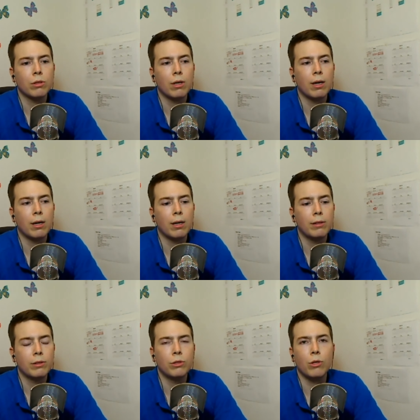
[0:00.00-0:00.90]

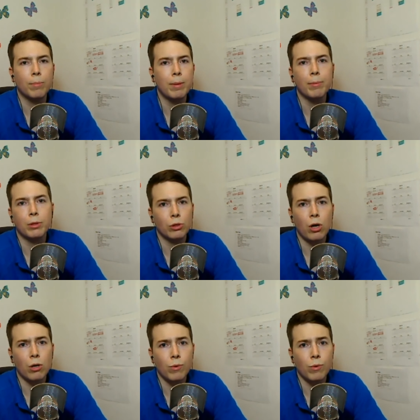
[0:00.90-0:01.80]
people to
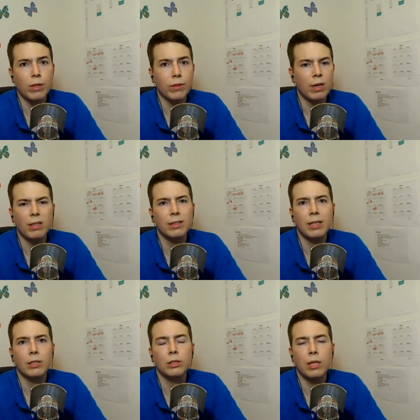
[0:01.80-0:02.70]
talk with. It's
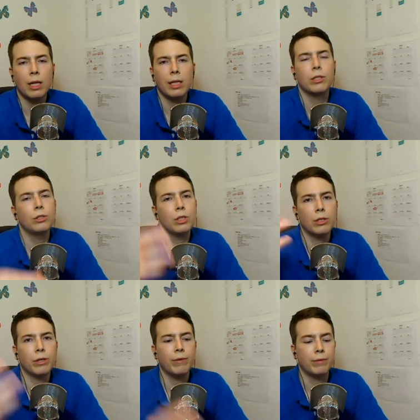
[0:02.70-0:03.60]
not like you sit there
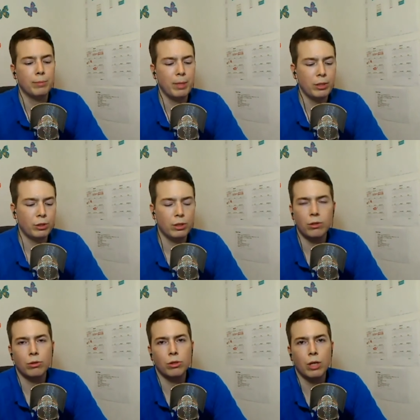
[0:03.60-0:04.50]
and give a speech;
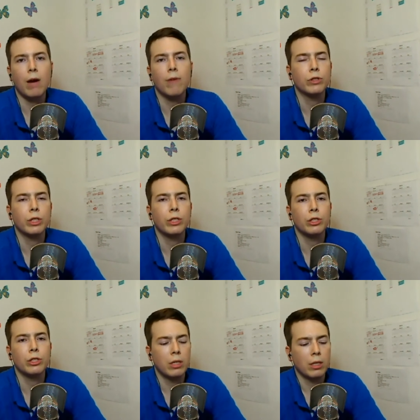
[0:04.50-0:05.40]
it's a conversation,